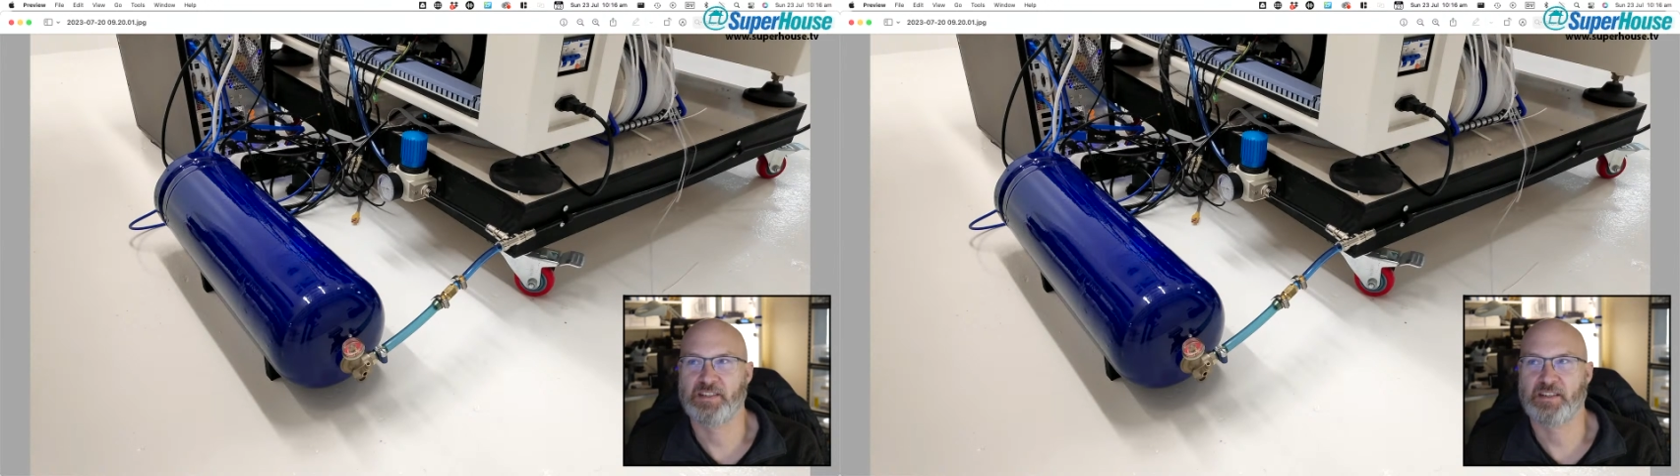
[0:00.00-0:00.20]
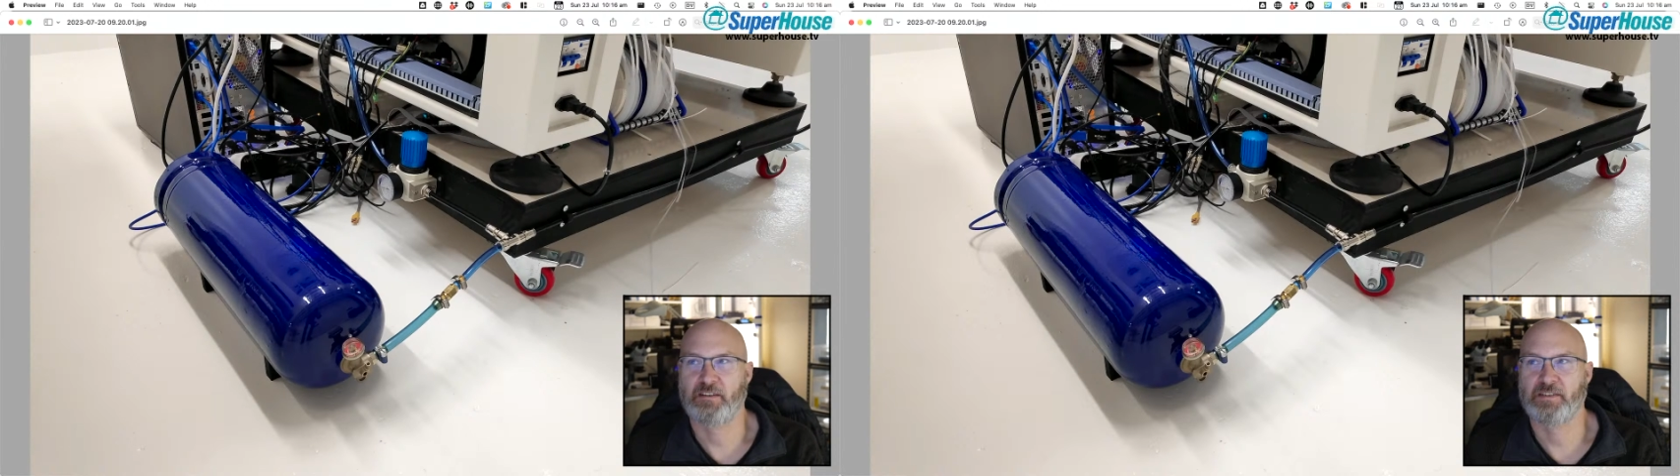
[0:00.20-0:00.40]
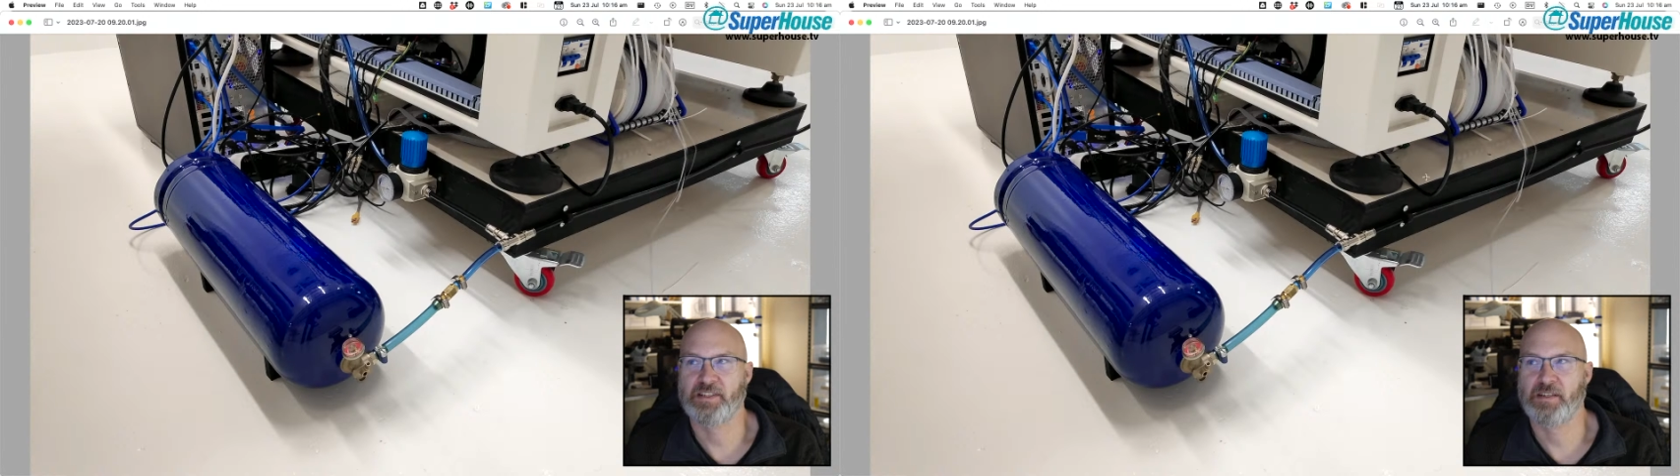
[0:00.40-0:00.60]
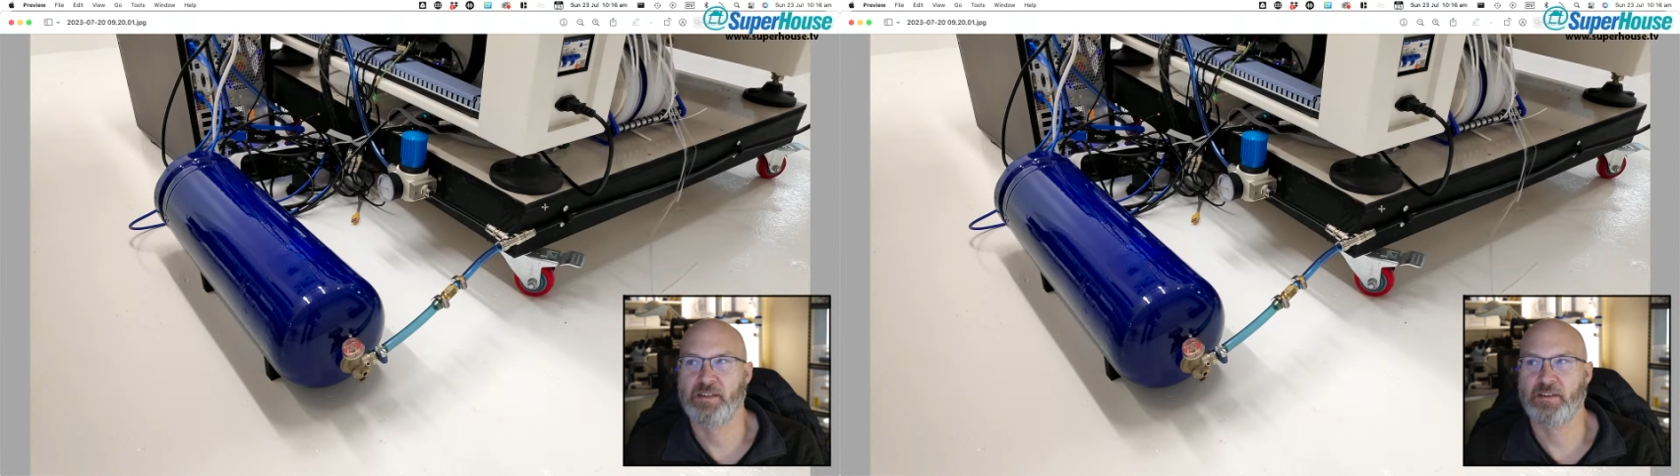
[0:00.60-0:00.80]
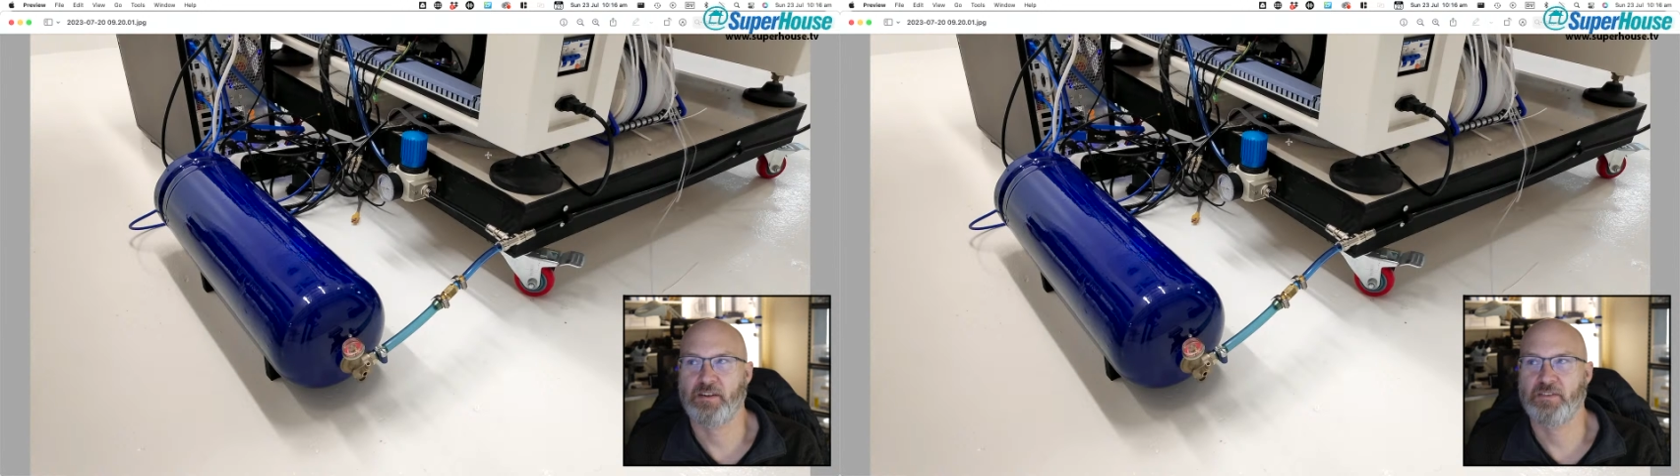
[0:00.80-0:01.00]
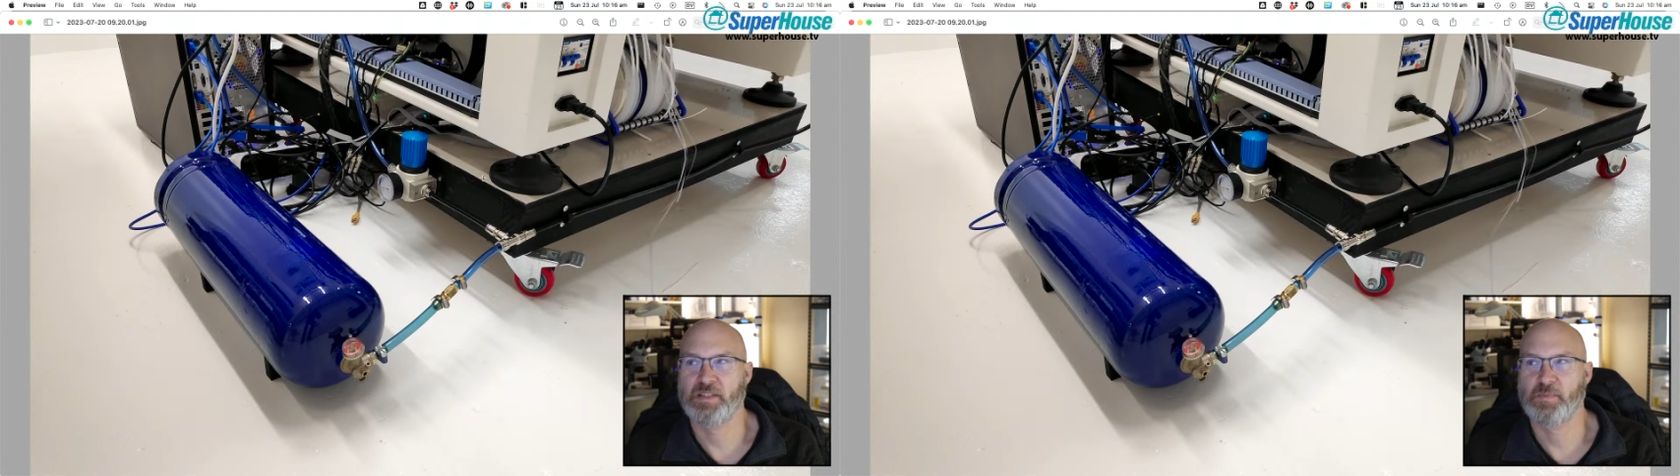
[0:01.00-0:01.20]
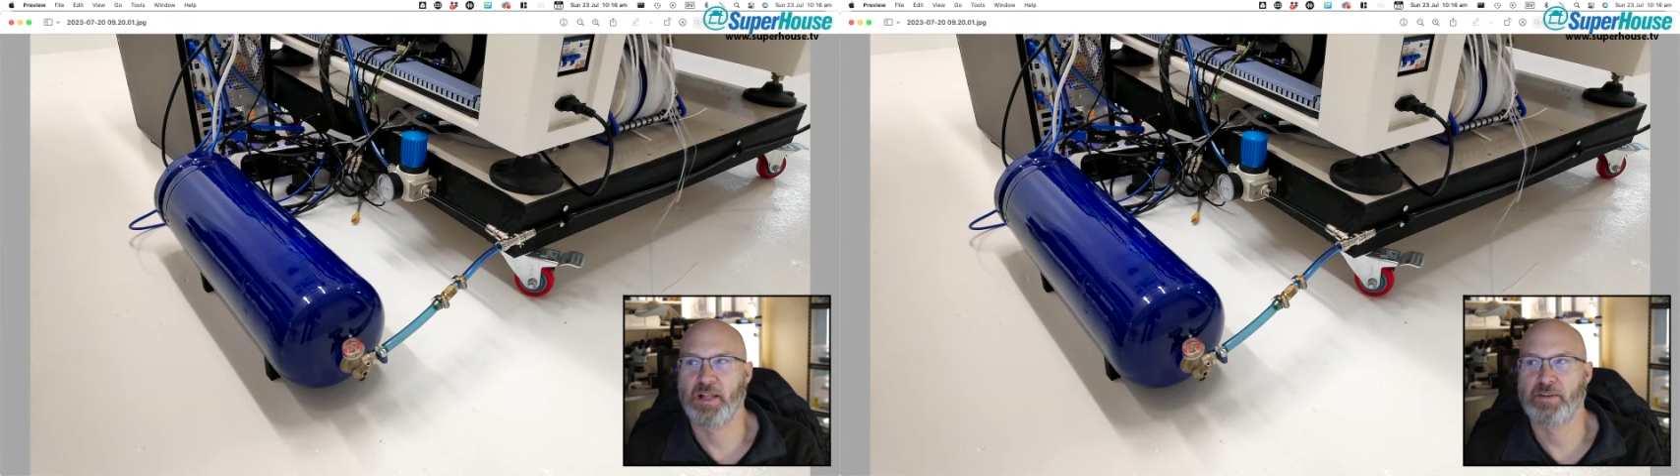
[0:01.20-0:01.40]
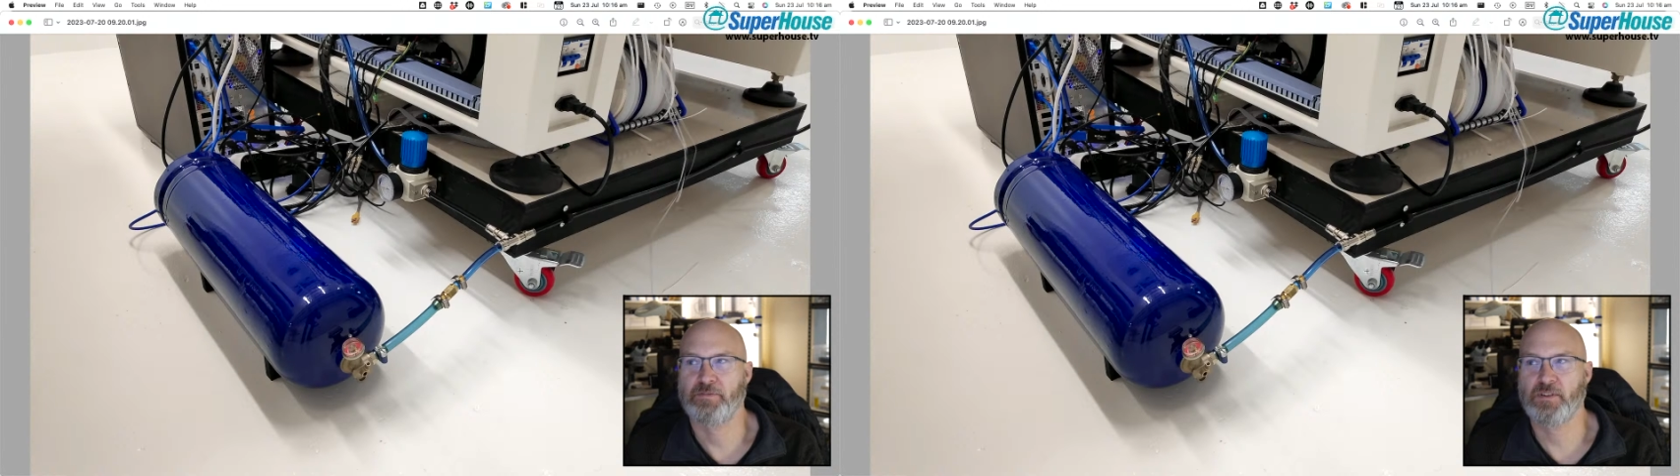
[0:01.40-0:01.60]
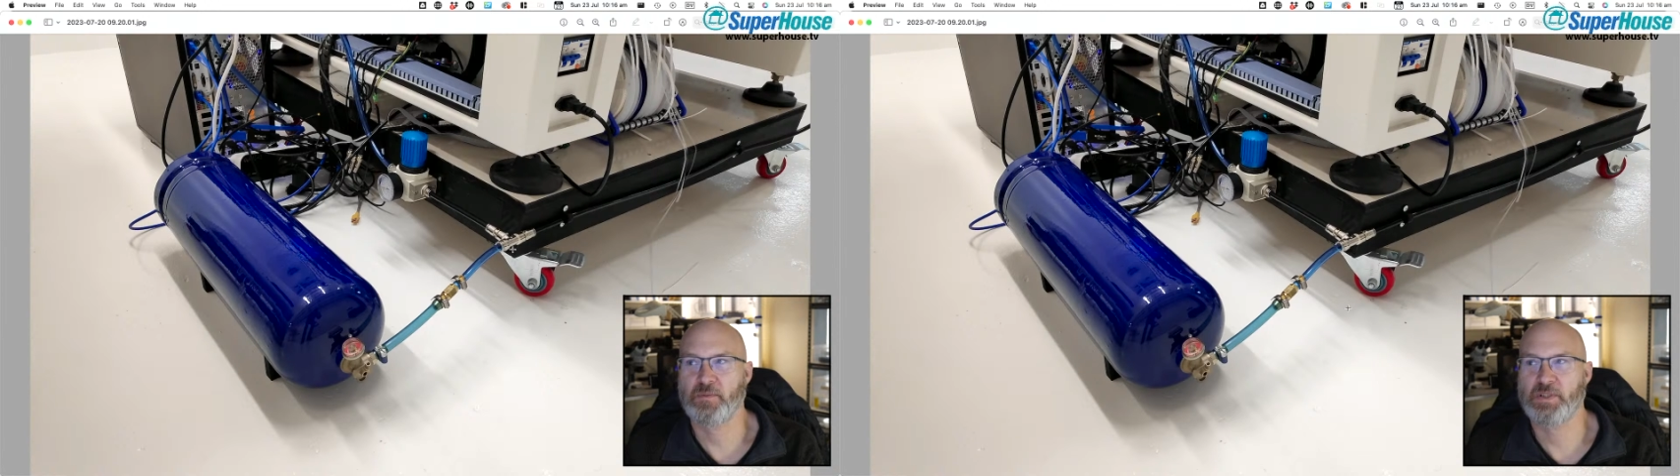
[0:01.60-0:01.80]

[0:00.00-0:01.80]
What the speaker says: currently sitting on this platform,